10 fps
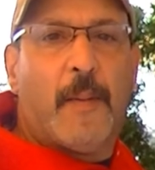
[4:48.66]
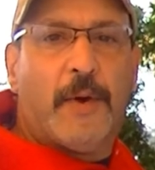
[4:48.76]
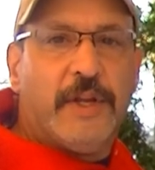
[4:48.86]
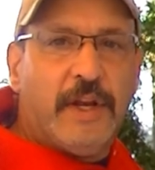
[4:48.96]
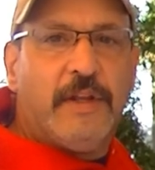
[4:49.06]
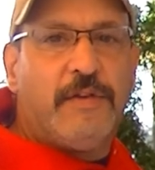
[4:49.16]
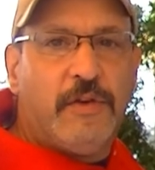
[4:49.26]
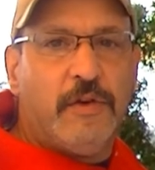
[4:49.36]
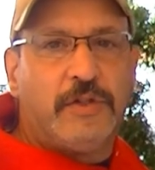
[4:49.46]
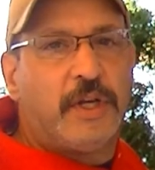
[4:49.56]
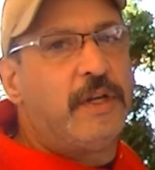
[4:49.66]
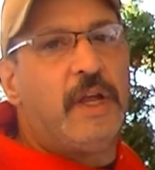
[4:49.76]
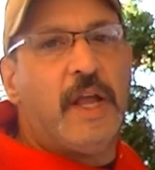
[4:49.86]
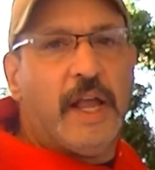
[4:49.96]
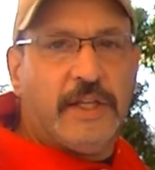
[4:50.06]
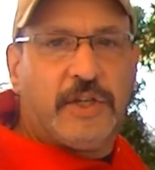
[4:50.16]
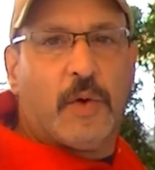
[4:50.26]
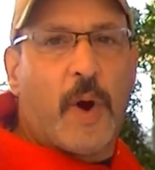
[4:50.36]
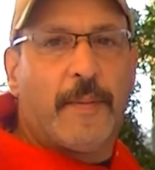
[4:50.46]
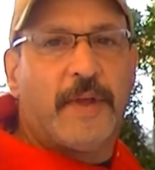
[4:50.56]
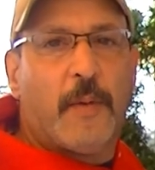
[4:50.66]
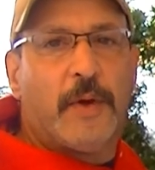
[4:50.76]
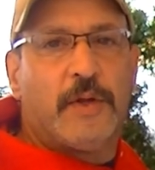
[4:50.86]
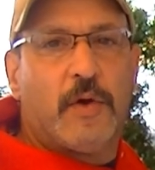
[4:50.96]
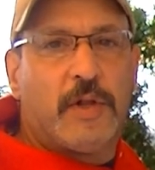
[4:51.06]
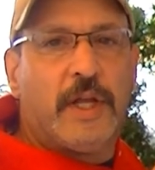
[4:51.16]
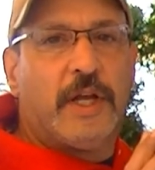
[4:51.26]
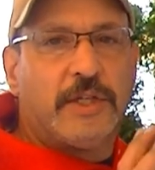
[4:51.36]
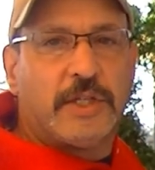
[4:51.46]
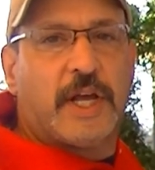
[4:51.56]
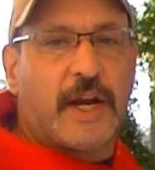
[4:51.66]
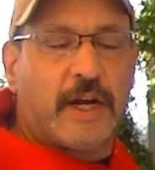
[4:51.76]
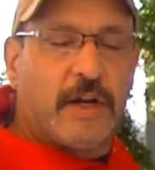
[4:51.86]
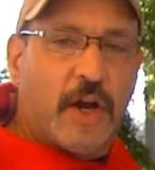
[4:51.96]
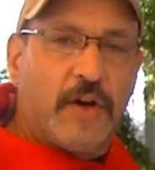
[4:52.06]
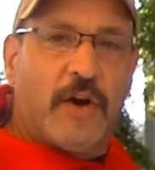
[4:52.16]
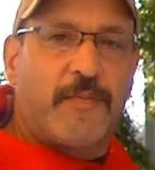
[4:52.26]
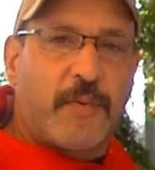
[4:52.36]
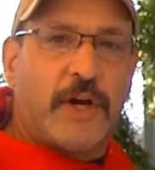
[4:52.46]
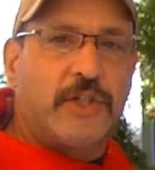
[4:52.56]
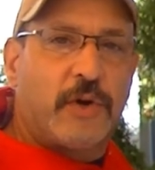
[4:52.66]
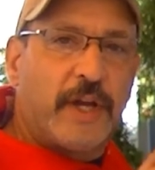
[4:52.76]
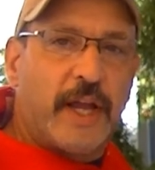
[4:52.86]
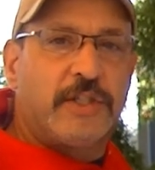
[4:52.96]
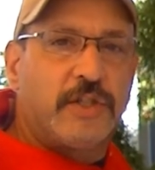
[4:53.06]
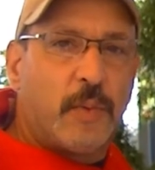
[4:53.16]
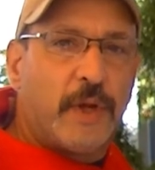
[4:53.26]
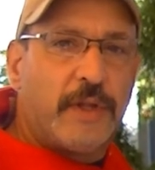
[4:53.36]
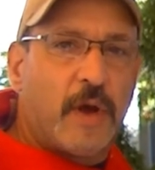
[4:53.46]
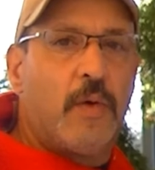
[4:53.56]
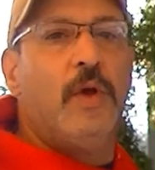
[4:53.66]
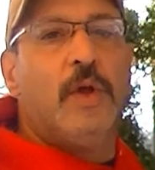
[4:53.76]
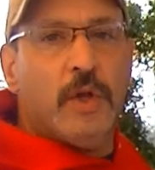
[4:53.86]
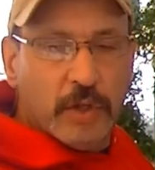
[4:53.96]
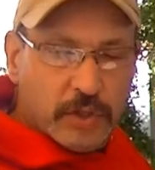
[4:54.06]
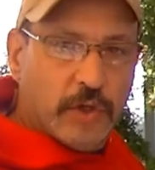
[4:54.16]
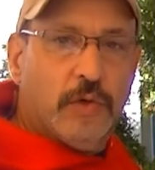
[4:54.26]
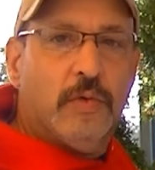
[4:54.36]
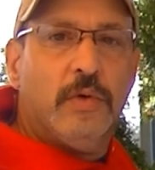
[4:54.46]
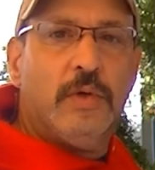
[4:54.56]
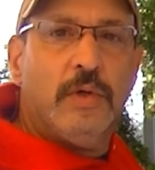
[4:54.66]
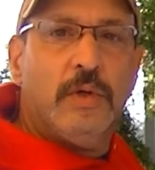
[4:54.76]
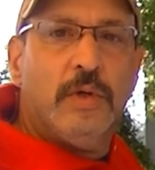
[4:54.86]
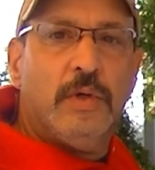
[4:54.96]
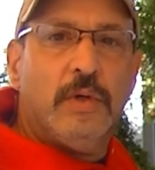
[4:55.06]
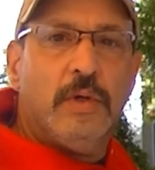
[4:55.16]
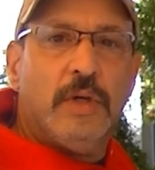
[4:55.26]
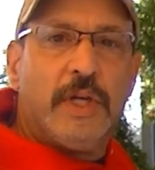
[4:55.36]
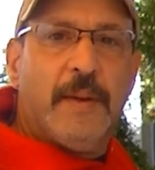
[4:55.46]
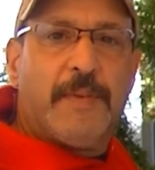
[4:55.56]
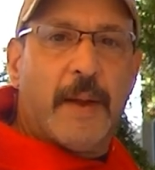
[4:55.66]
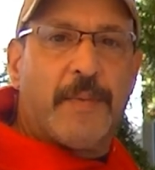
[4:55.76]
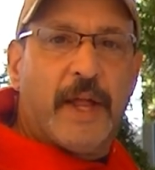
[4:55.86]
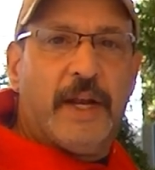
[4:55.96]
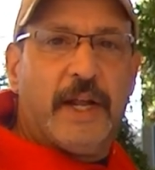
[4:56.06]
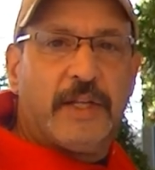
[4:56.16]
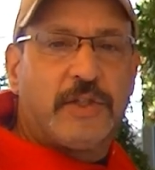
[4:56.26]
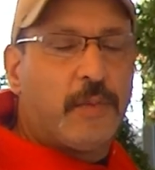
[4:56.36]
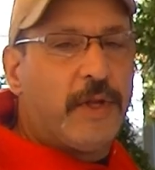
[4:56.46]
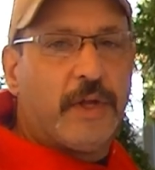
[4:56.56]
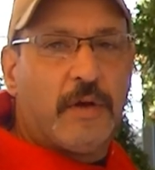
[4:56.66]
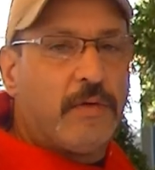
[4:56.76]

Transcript: And when you need to use it, it's going to wipe that window clean because it's got enough pressure against the window to keep that blade against the window.